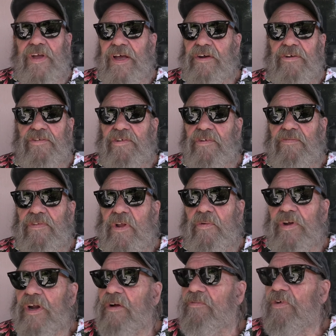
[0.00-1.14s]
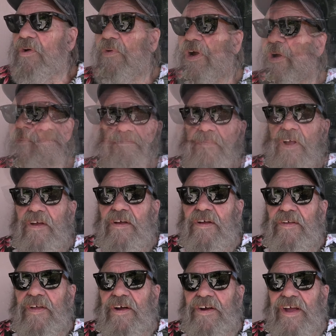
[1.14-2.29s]
energy flowing everywhere.
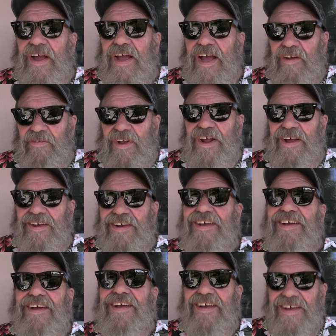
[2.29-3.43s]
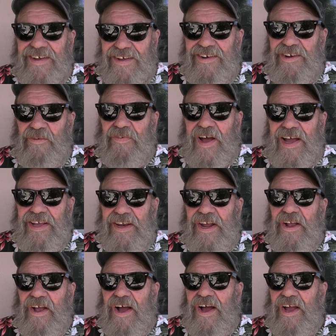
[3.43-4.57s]
There you have it on
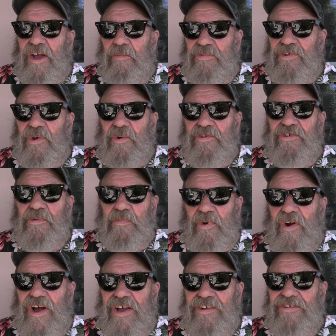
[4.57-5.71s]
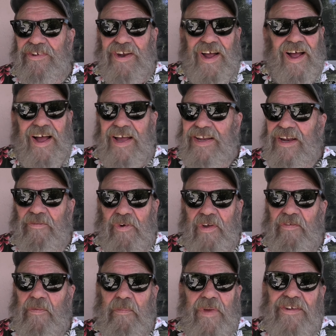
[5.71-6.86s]
divining. I am so surprised that I never
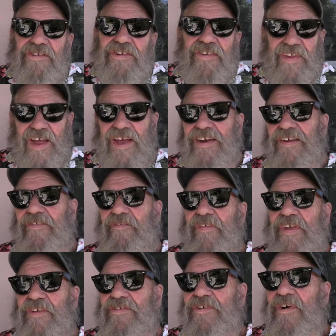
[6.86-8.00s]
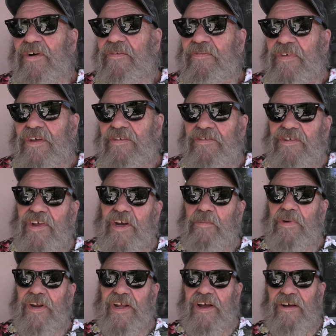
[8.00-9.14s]
even mentioned that. And so if there's
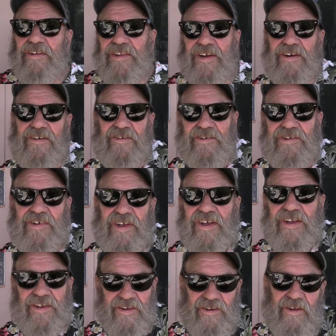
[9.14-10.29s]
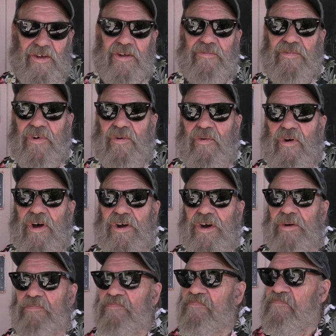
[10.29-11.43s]
anybody out there who's looking for
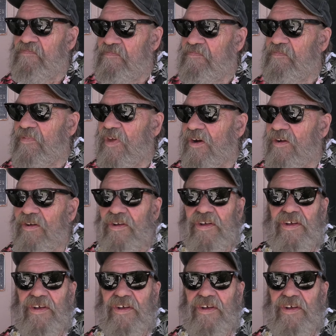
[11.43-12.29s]
water, you know,